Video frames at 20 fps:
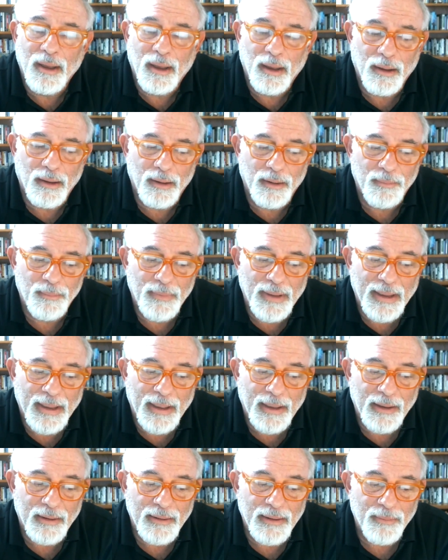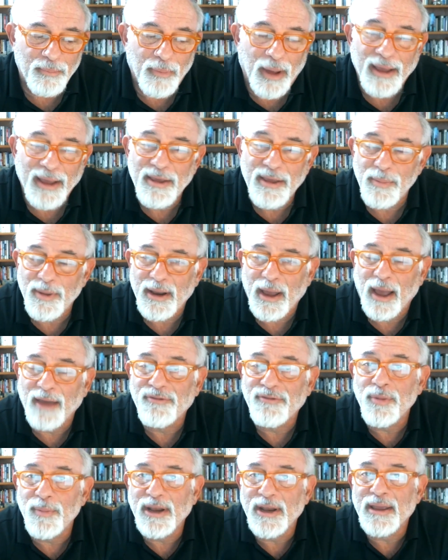And in my community,
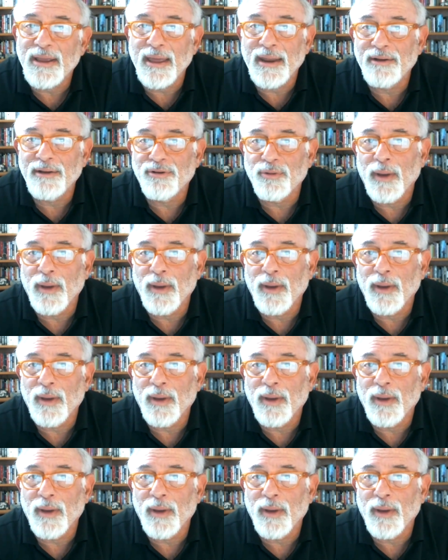I've communicated